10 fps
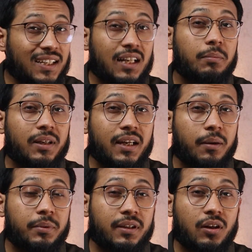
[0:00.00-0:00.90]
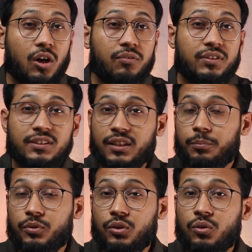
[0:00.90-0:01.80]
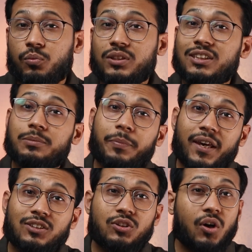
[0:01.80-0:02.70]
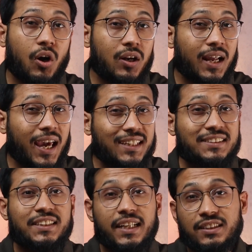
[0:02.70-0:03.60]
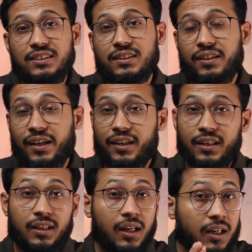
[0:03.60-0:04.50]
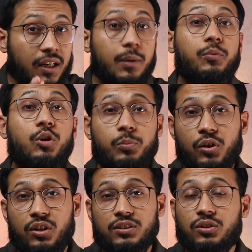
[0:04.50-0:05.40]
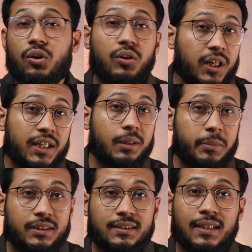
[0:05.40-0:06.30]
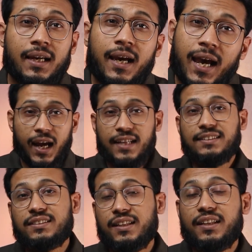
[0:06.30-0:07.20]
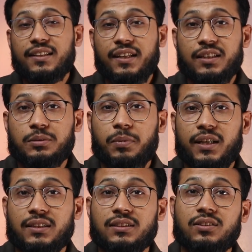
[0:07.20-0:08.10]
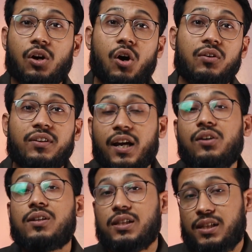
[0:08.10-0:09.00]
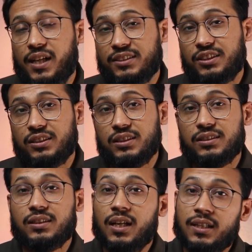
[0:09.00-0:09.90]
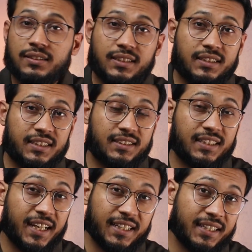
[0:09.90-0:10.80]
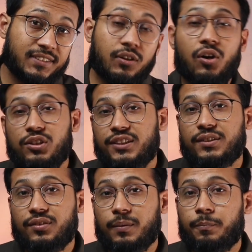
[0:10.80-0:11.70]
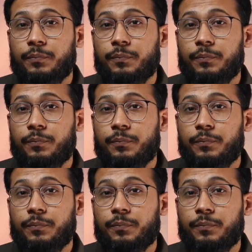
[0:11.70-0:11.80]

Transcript: Scalable Capital offers crypto which is based on exchange traded crypto products or E T Ps. Hence, trading takes place on regulated exchanges such as Gettex or Xetra.